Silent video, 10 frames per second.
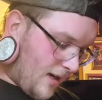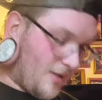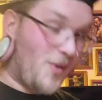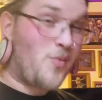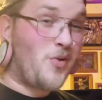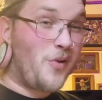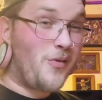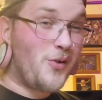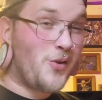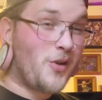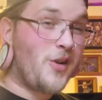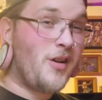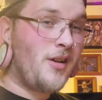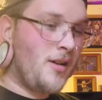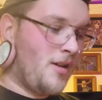I don't know for sure.
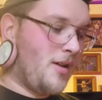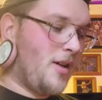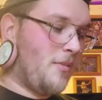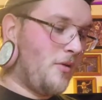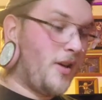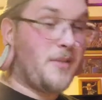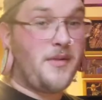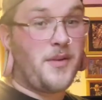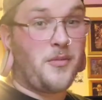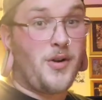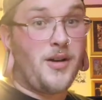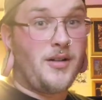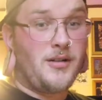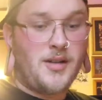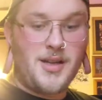Correct me if I'm wrong.
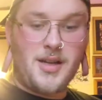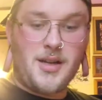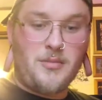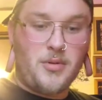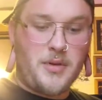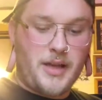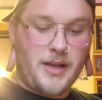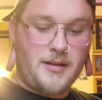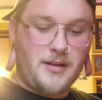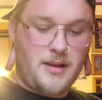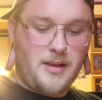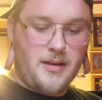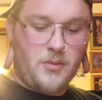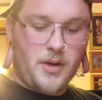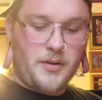But we got the
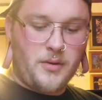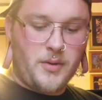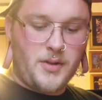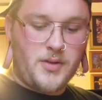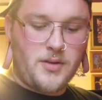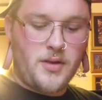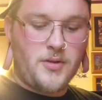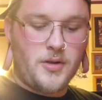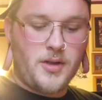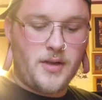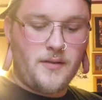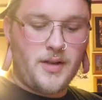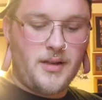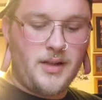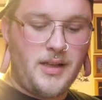Wandering Witch, The Journey of
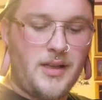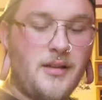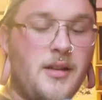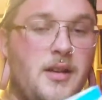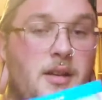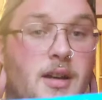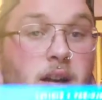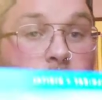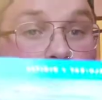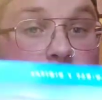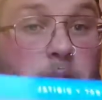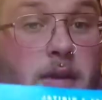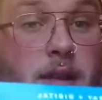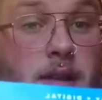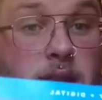Elena. This
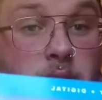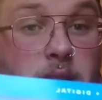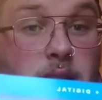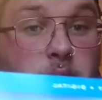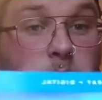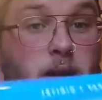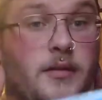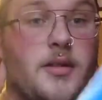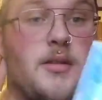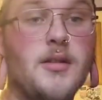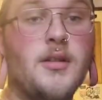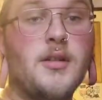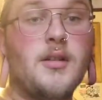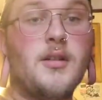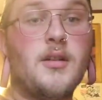one is a slipcover.
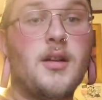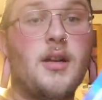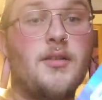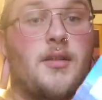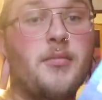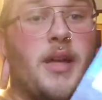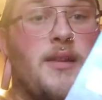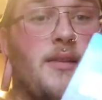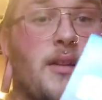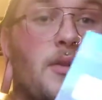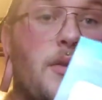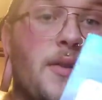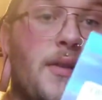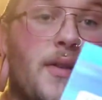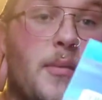Just a basic old
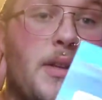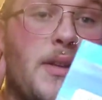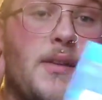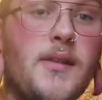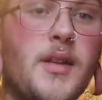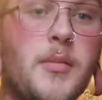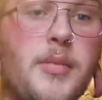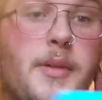slippity slip.